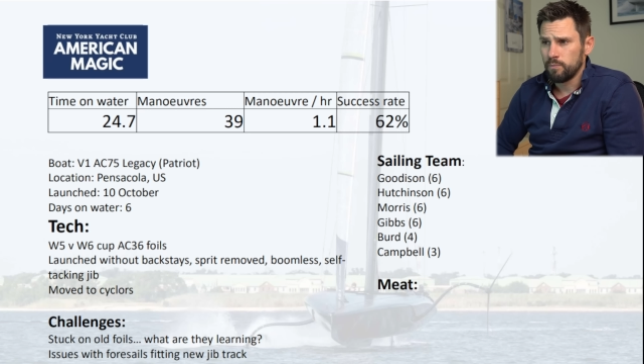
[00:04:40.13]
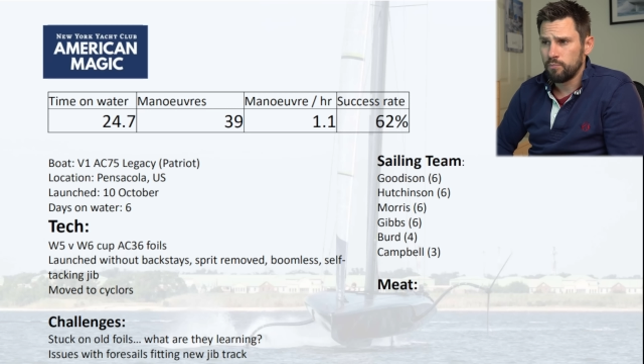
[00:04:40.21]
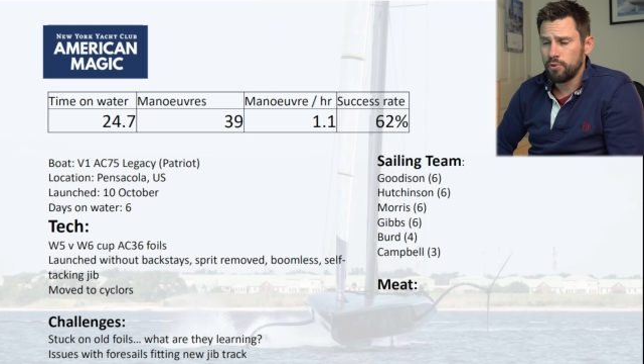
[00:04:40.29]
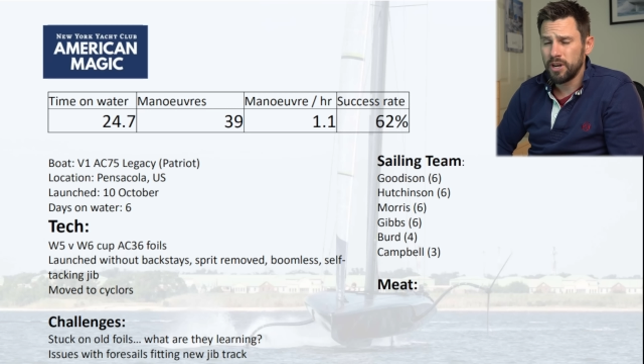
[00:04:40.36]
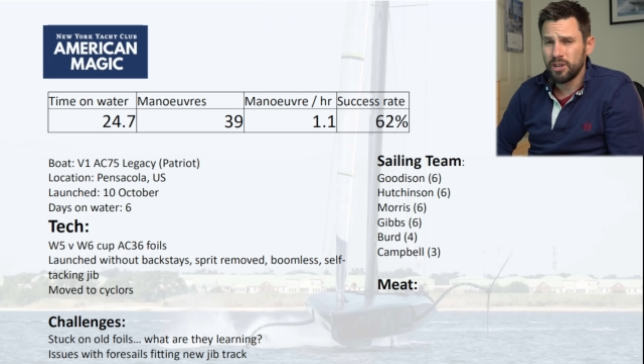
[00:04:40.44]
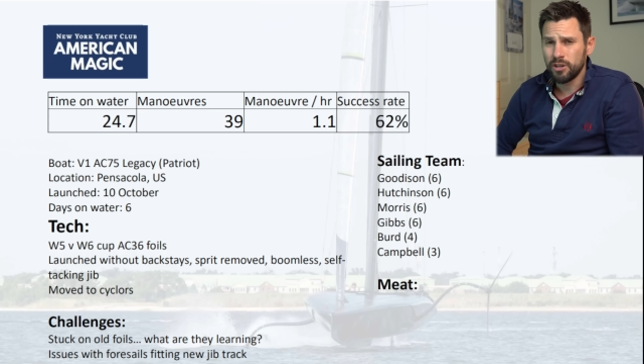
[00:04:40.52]

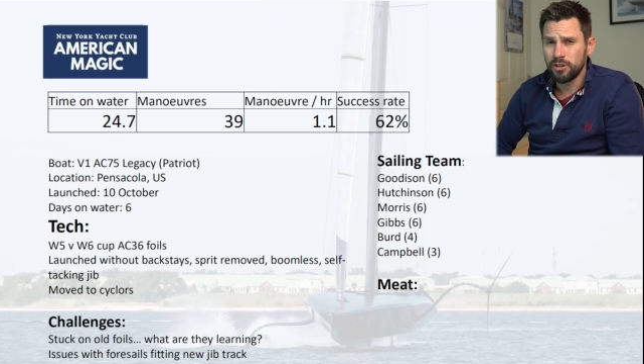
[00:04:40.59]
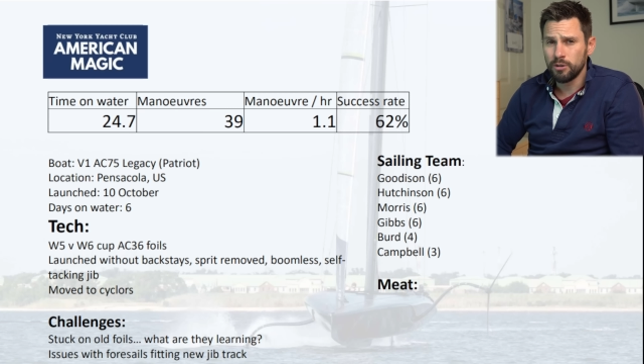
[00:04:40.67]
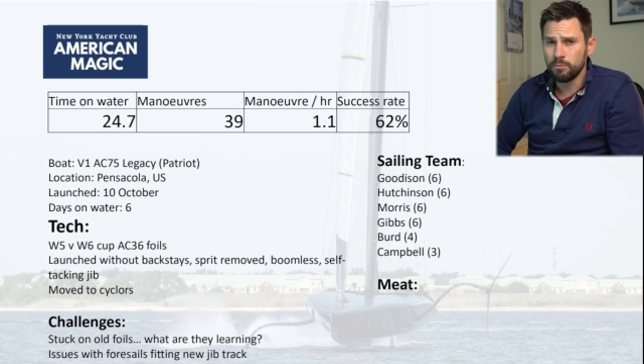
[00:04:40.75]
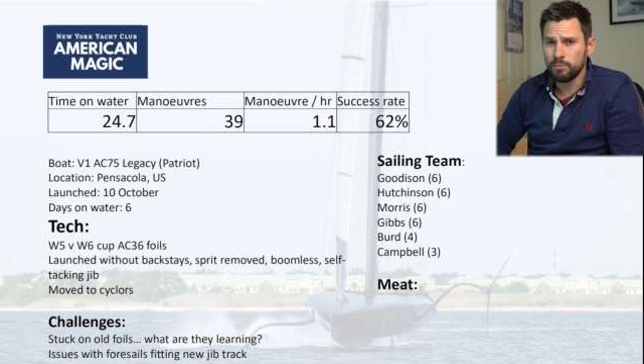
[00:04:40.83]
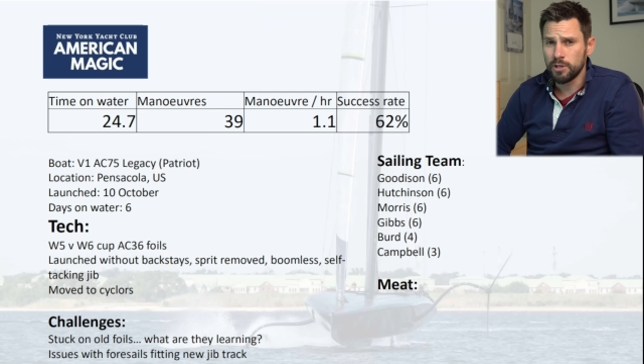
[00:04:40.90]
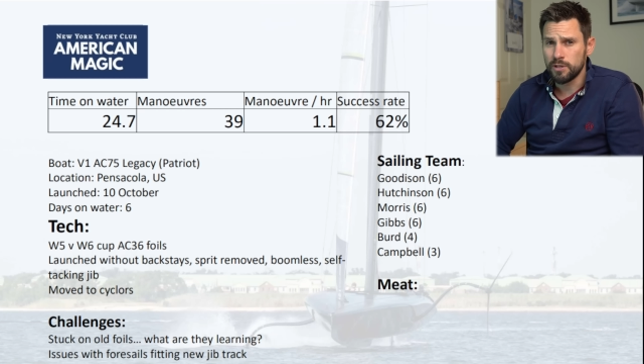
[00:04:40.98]
pretty good
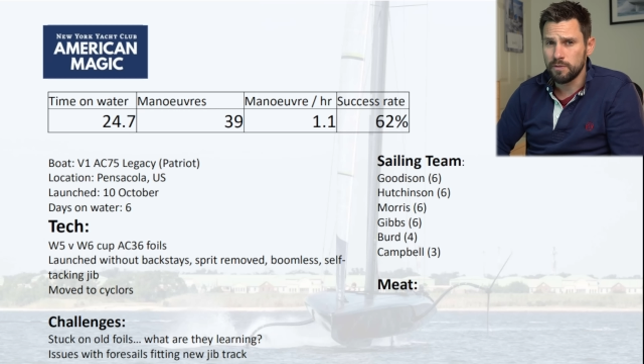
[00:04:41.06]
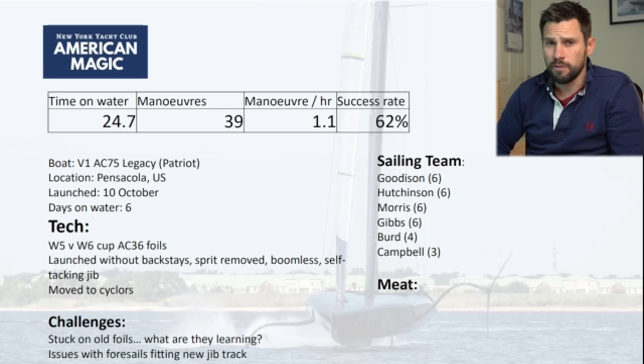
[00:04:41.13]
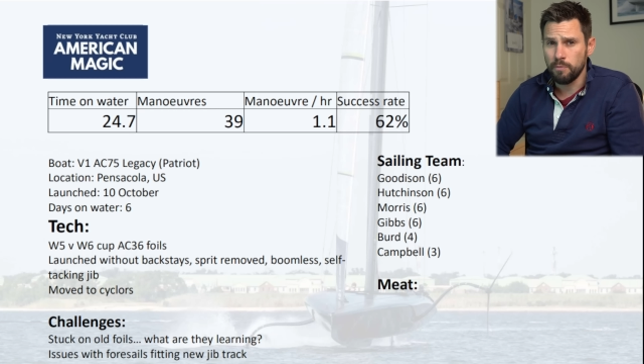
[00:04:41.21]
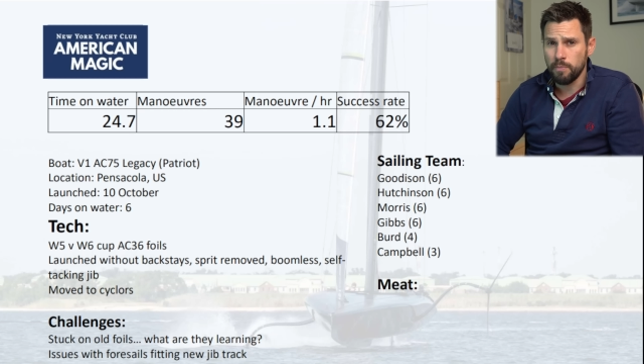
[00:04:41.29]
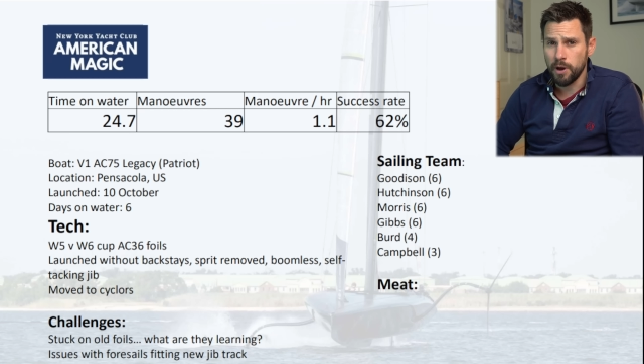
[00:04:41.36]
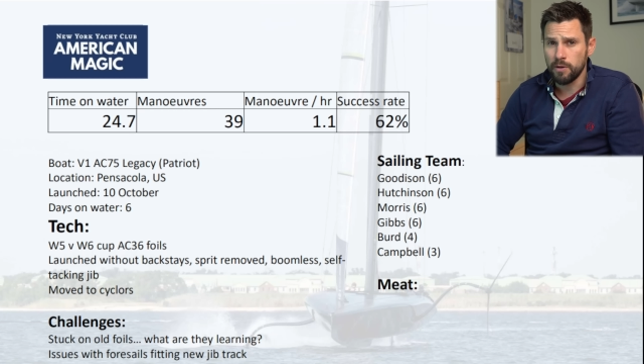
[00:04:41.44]
numbers for
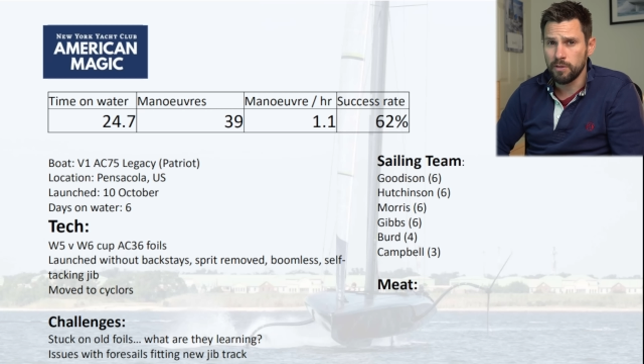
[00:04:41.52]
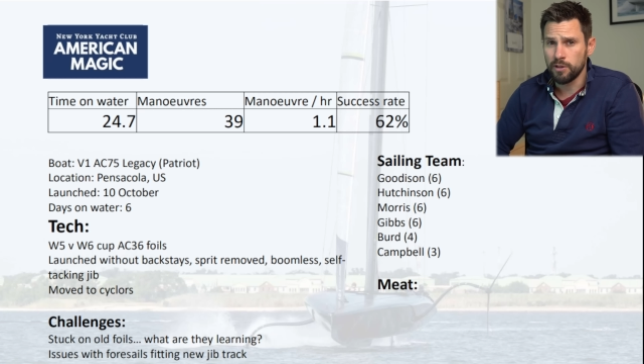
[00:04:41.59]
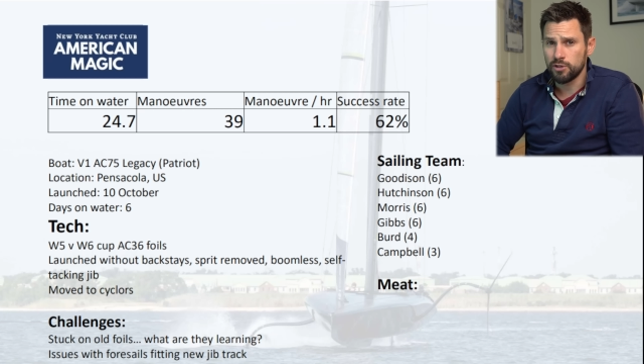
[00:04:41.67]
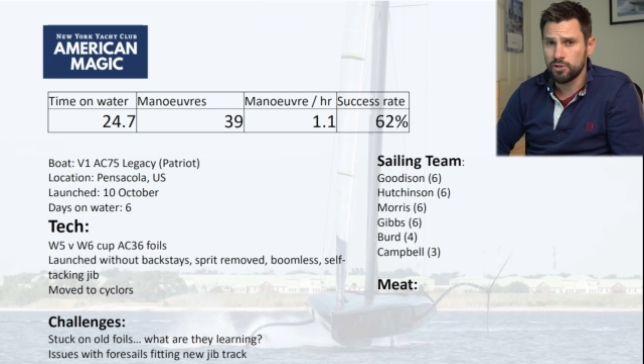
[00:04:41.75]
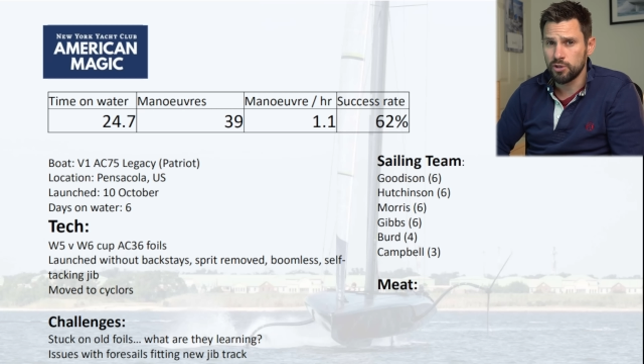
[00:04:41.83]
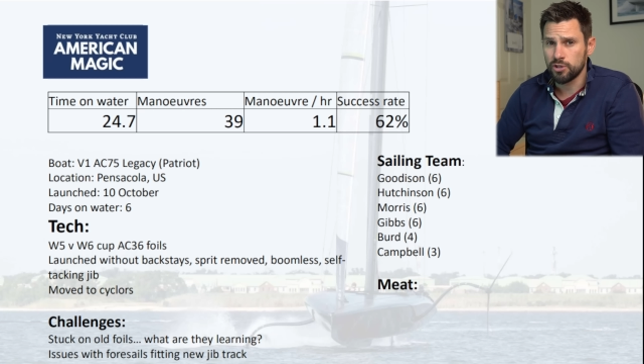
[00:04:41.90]
a boat
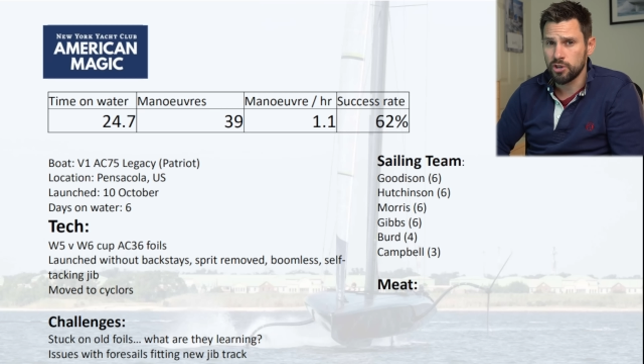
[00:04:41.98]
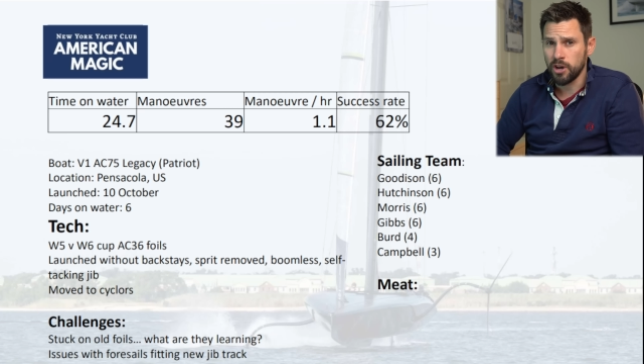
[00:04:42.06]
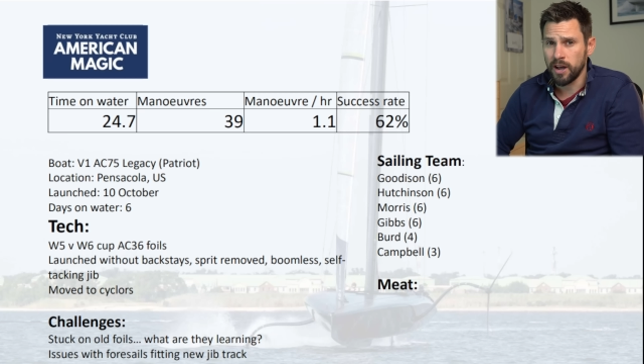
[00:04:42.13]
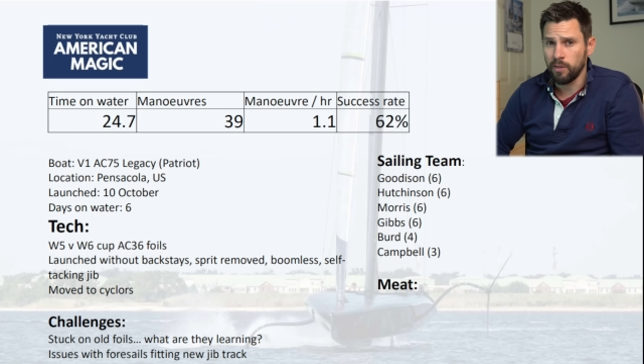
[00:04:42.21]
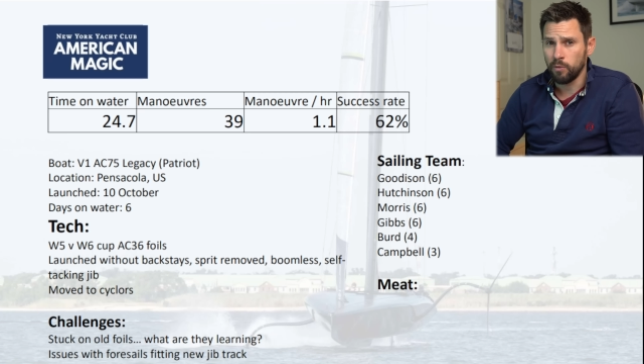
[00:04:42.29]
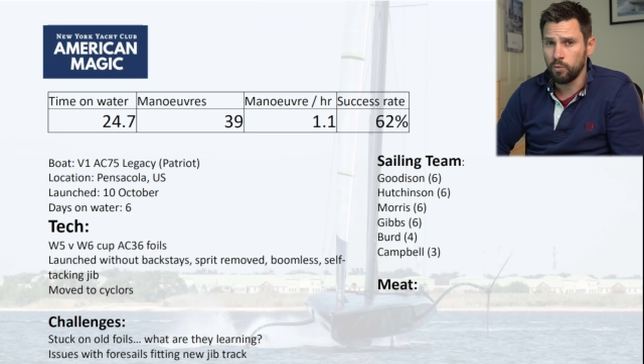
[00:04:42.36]
that's just
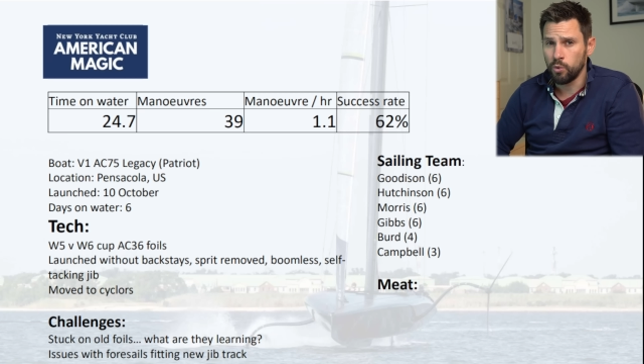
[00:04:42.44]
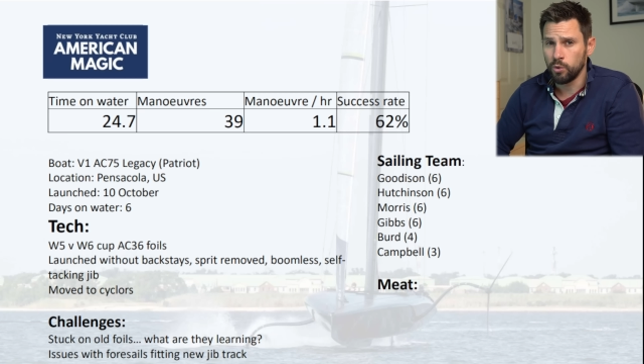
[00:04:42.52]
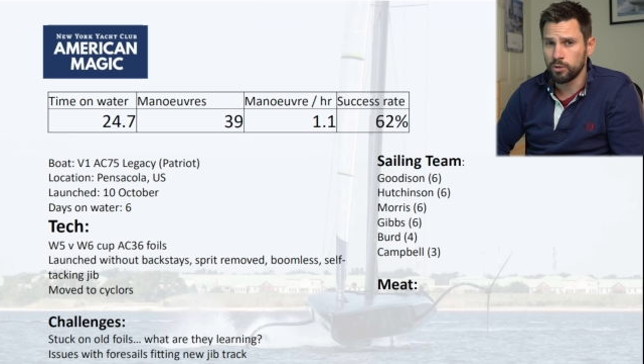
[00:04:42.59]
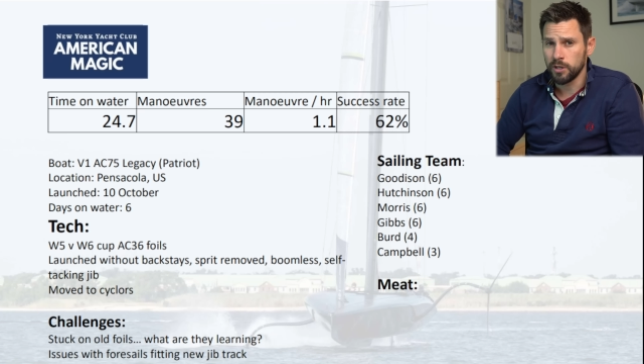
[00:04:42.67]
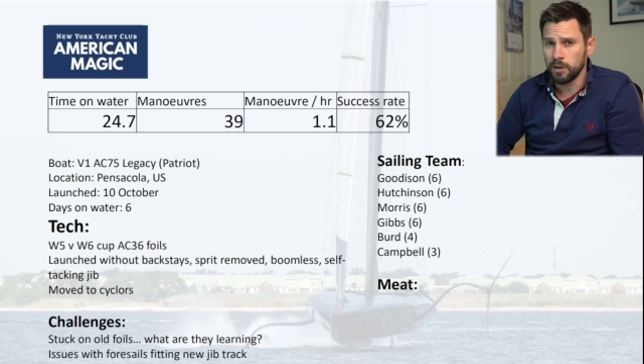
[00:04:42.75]
got on the water.